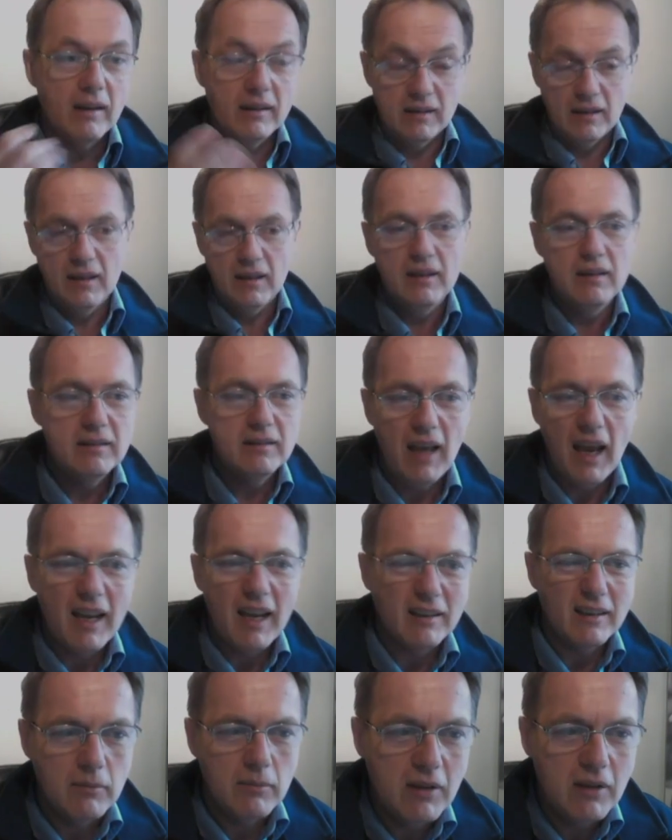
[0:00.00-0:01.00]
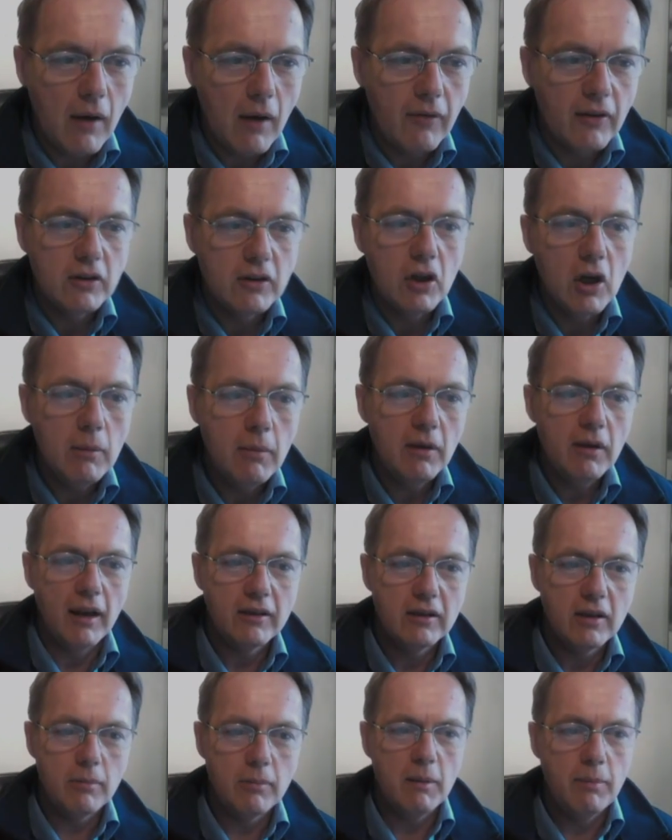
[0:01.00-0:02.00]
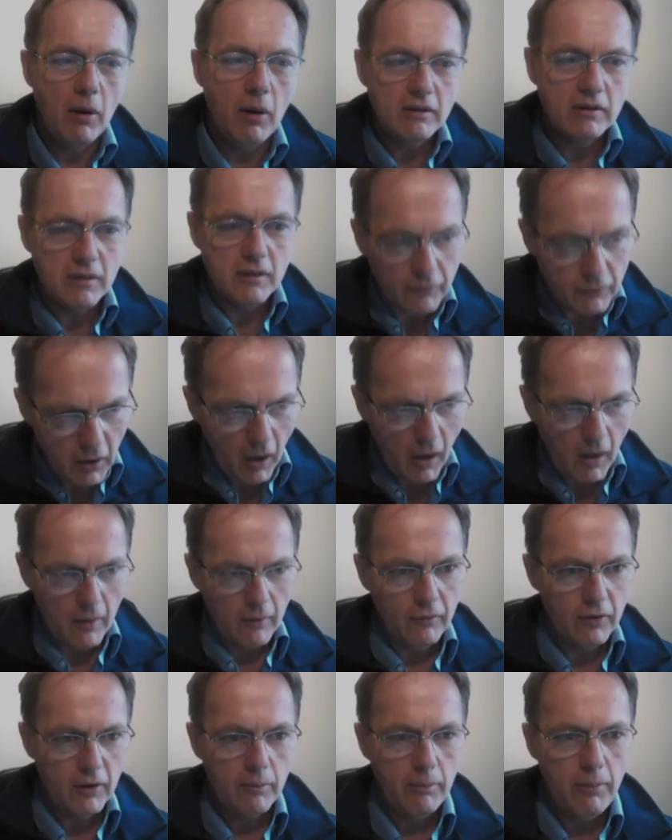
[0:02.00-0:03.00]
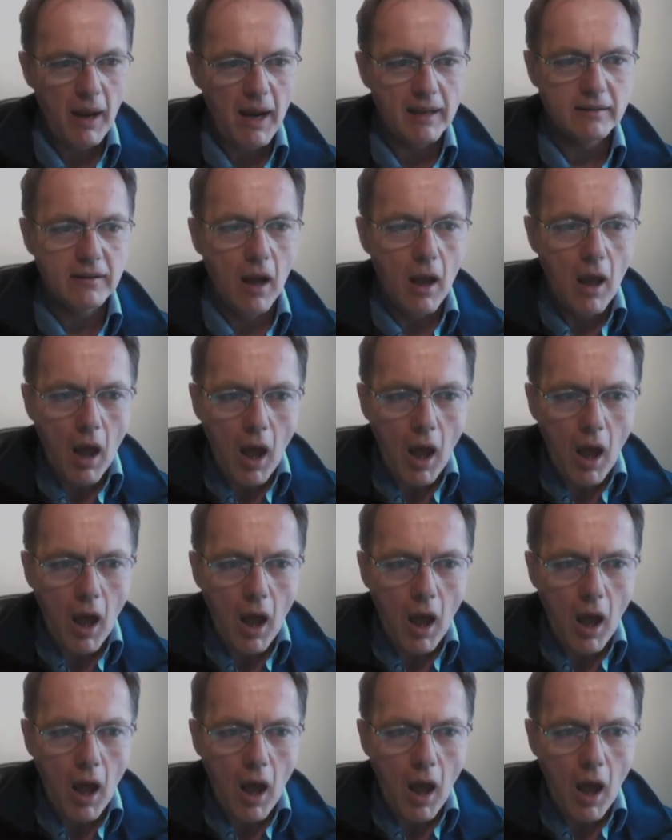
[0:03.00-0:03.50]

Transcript: He says himself, it's human nature to be positive, to hope for the best.